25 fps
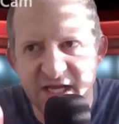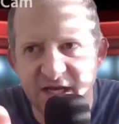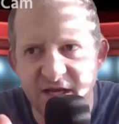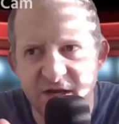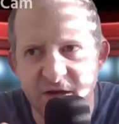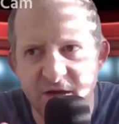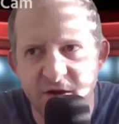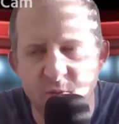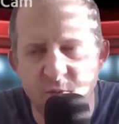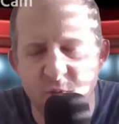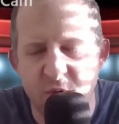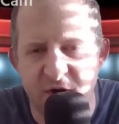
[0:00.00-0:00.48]

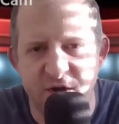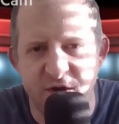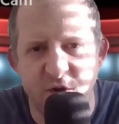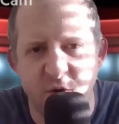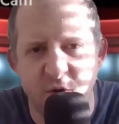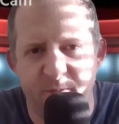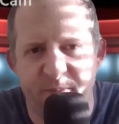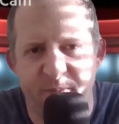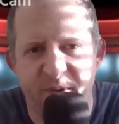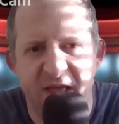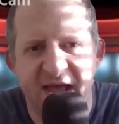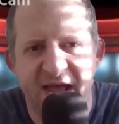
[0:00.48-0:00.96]
Where you
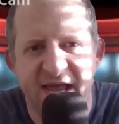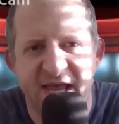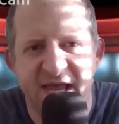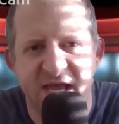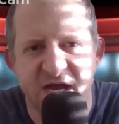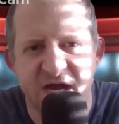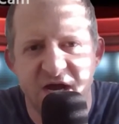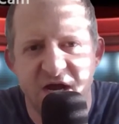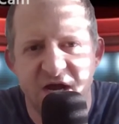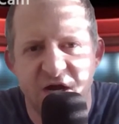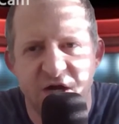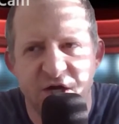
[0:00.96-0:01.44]
play
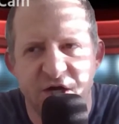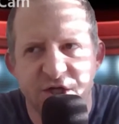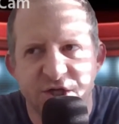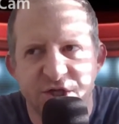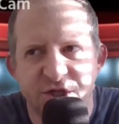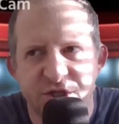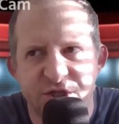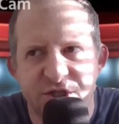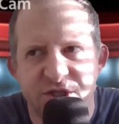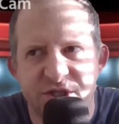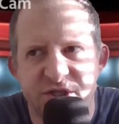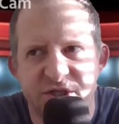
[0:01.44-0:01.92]

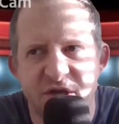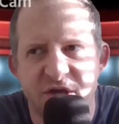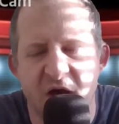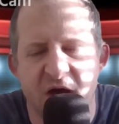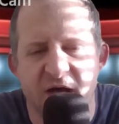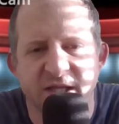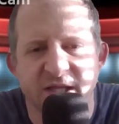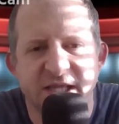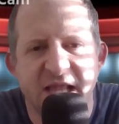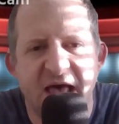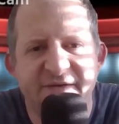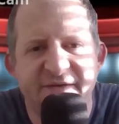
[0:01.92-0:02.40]

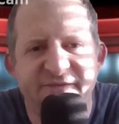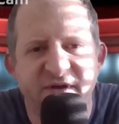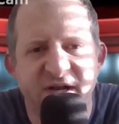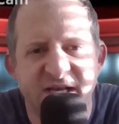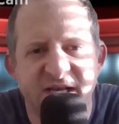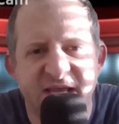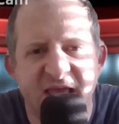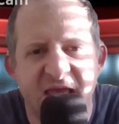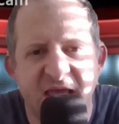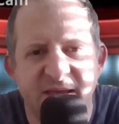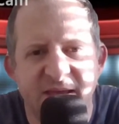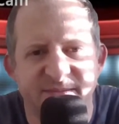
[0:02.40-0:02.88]
11
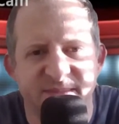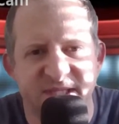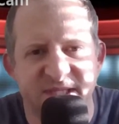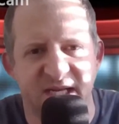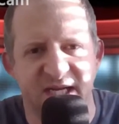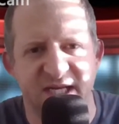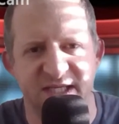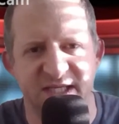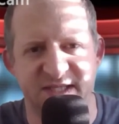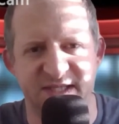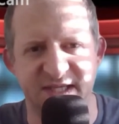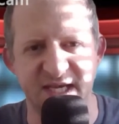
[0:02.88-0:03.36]
games in
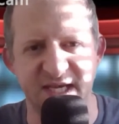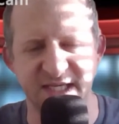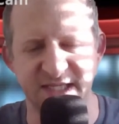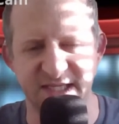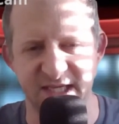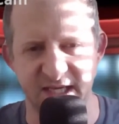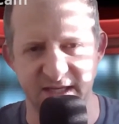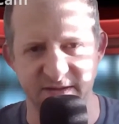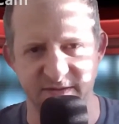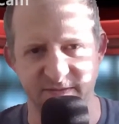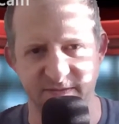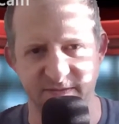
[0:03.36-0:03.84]
a season.